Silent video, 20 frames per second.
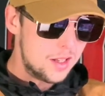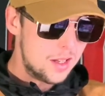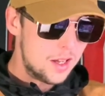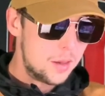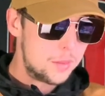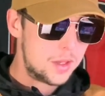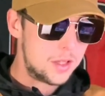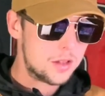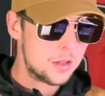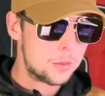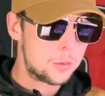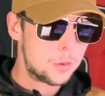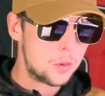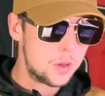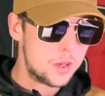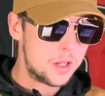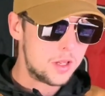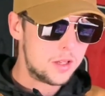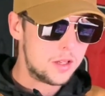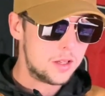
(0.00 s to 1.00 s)
I mean, they're
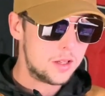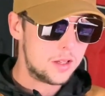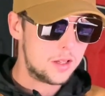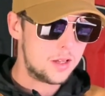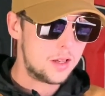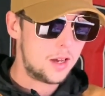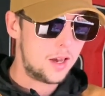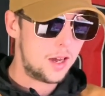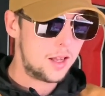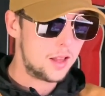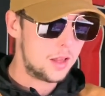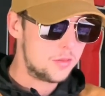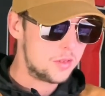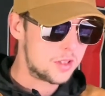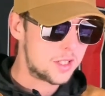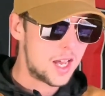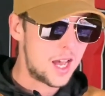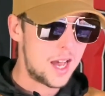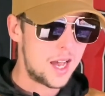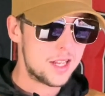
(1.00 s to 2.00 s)
pretty high-level
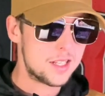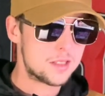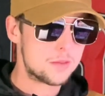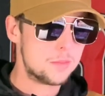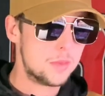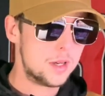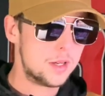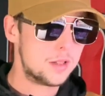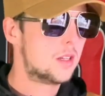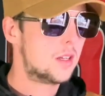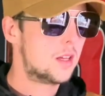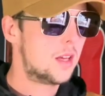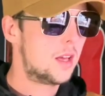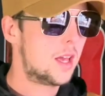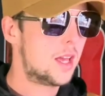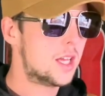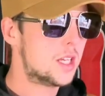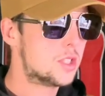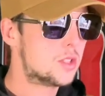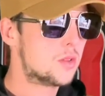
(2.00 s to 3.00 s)
guys, but
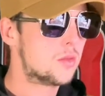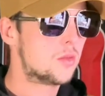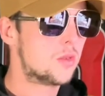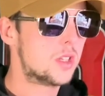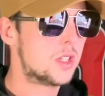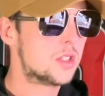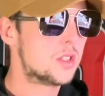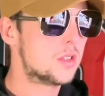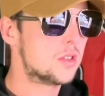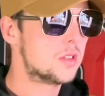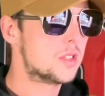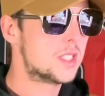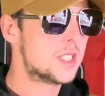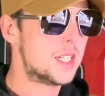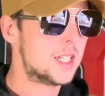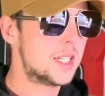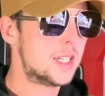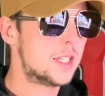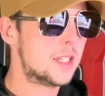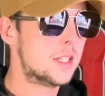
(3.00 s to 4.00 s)
Asian regional
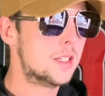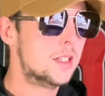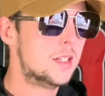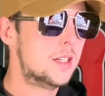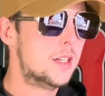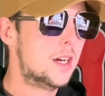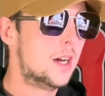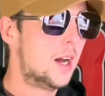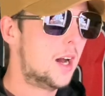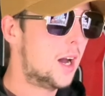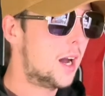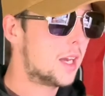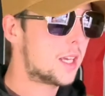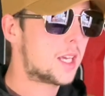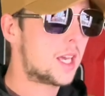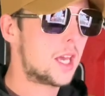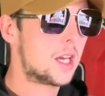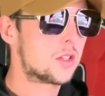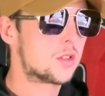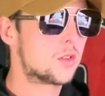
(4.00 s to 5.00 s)
scene, I
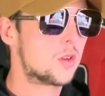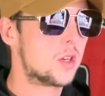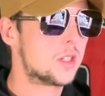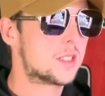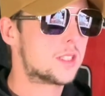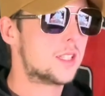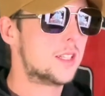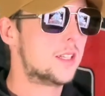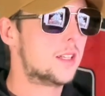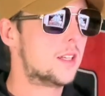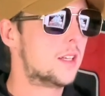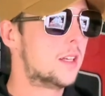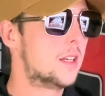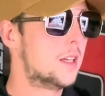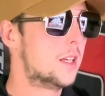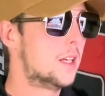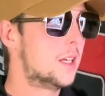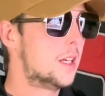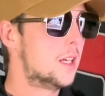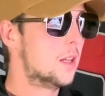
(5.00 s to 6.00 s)
can't trust it.
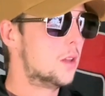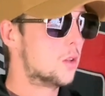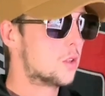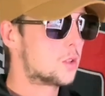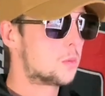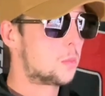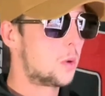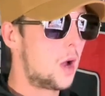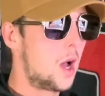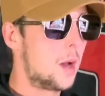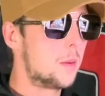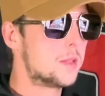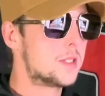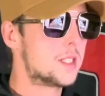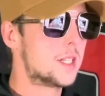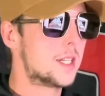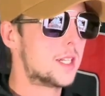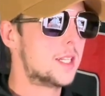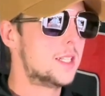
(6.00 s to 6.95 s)
He looks promising.